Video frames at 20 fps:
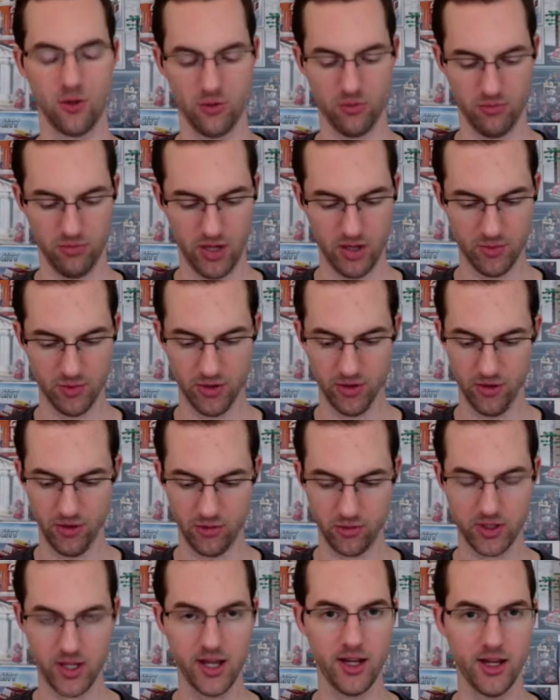Oh, bummer.
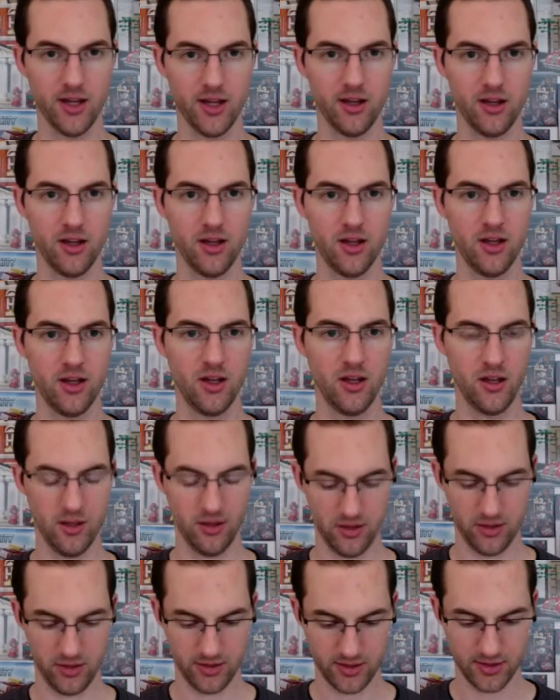Okay.
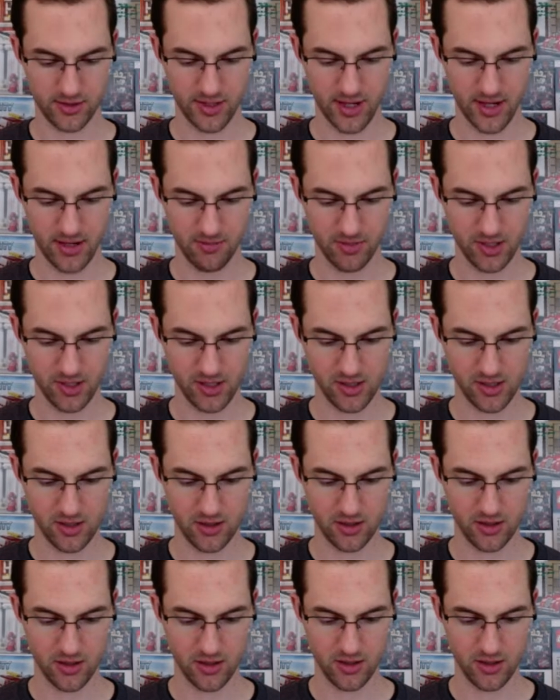Let's type
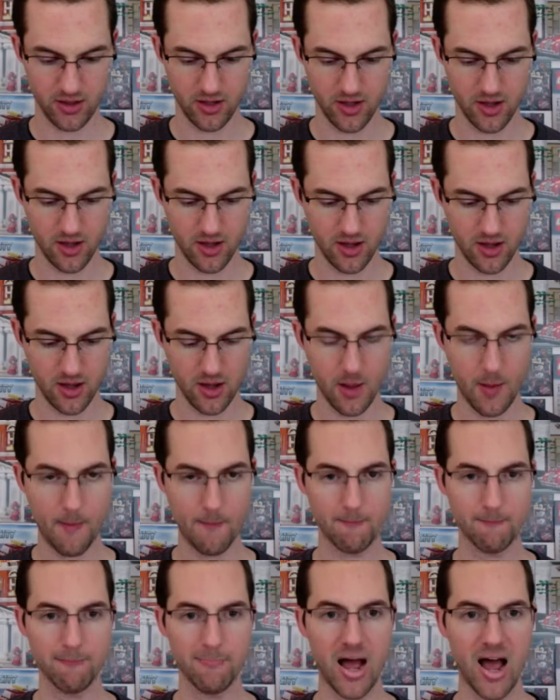in
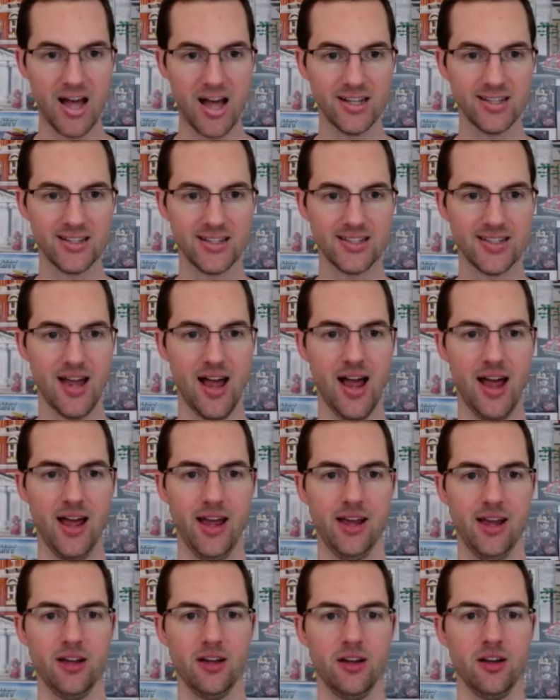
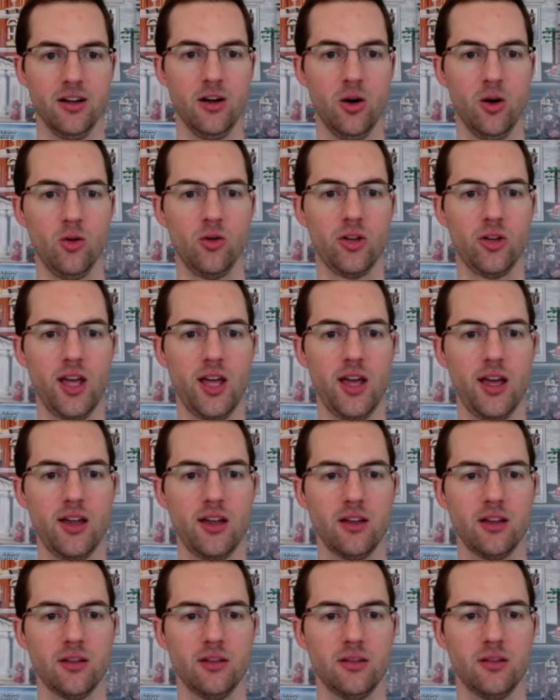Bonsai.
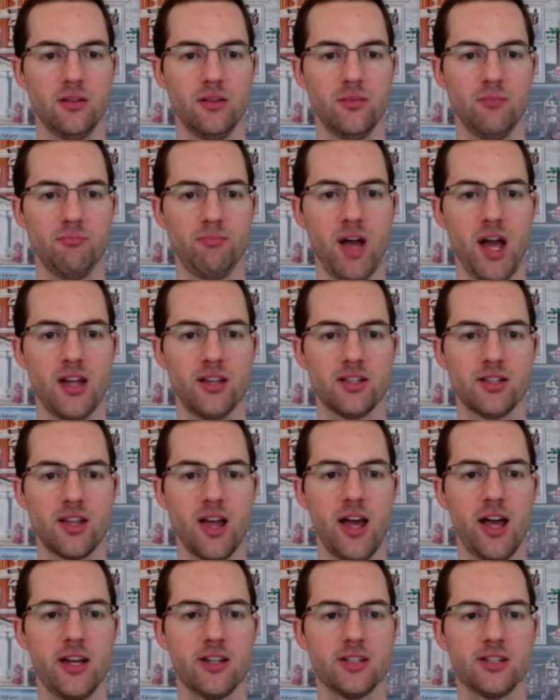Okay.
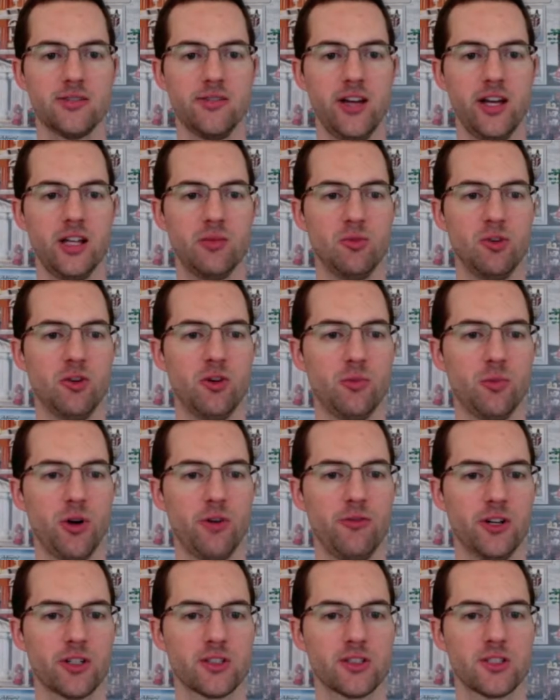Bonsai is available.
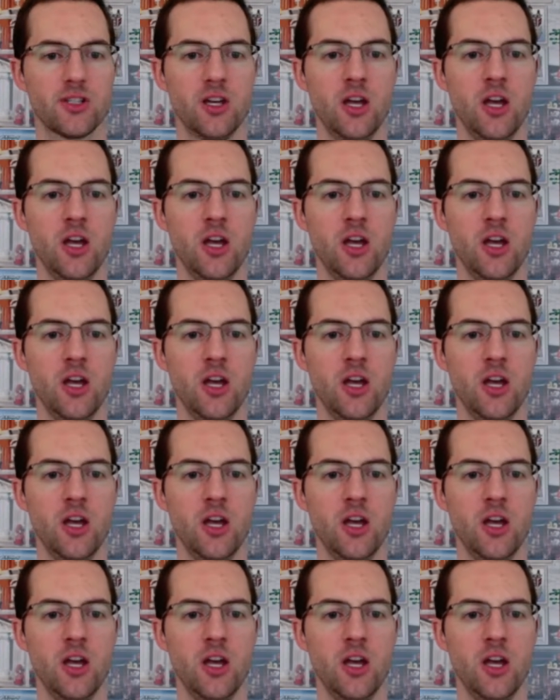Perfect.